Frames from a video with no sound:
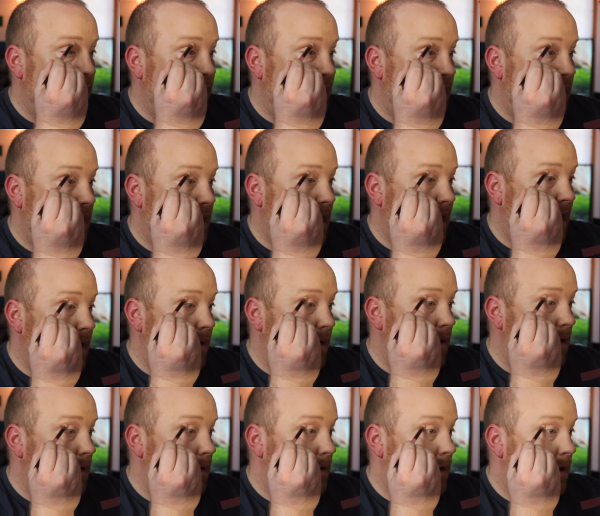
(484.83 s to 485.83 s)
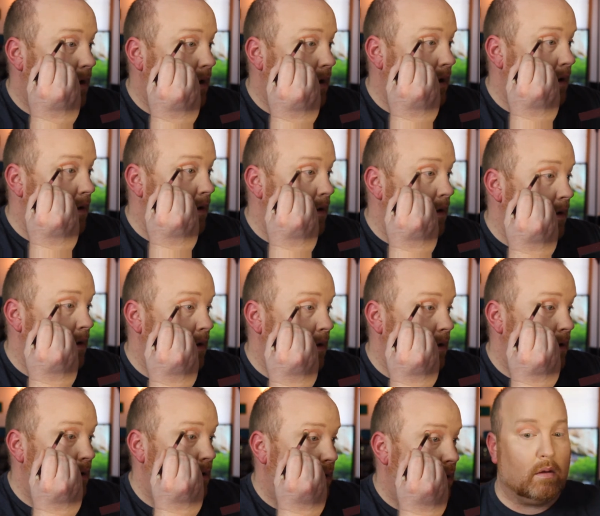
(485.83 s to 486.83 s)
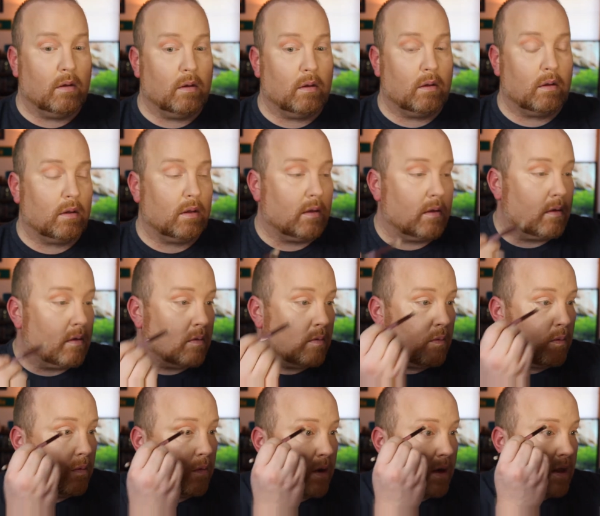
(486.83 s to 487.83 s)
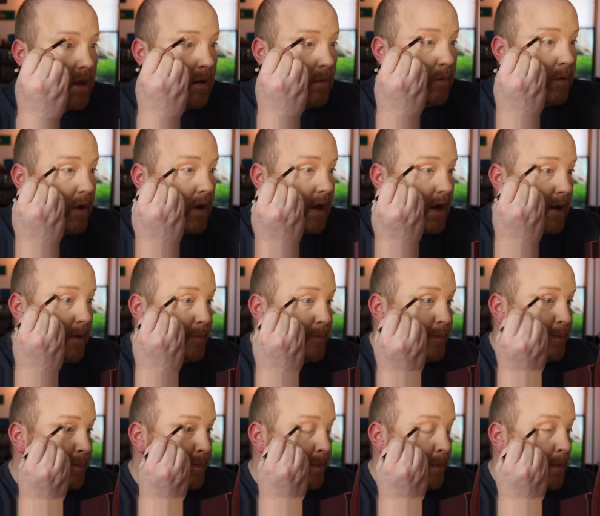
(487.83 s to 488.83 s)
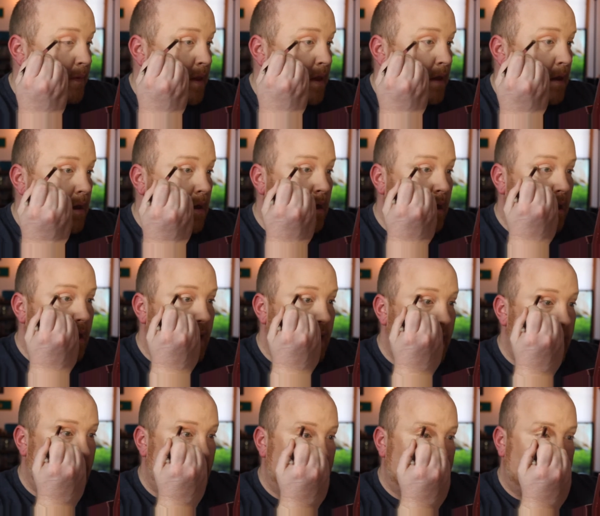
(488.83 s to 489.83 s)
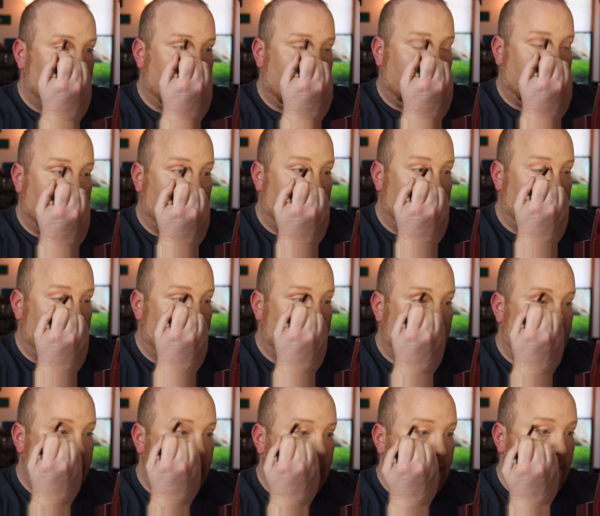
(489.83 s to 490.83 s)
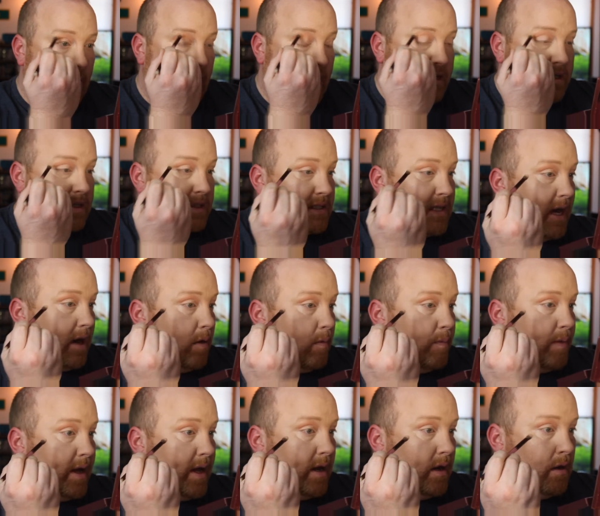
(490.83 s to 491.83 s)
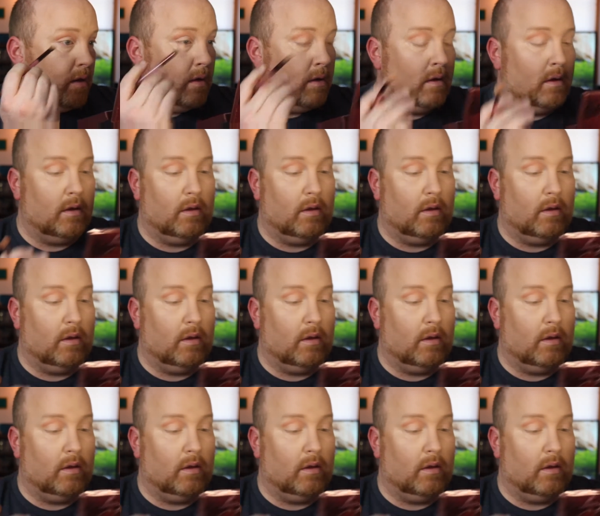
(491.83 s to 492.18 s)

blend it out here. That's really pretty. And I know it's probably washes out, but